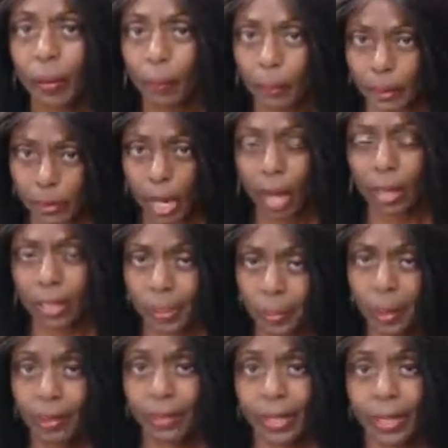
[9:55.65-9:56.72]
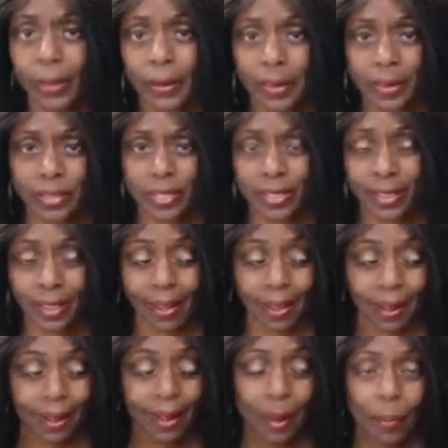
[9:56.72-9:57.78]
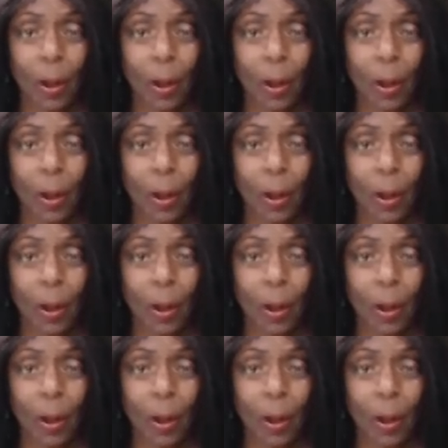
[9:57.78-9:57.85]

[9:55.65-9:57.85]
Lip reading: I'll be talking about carriers today.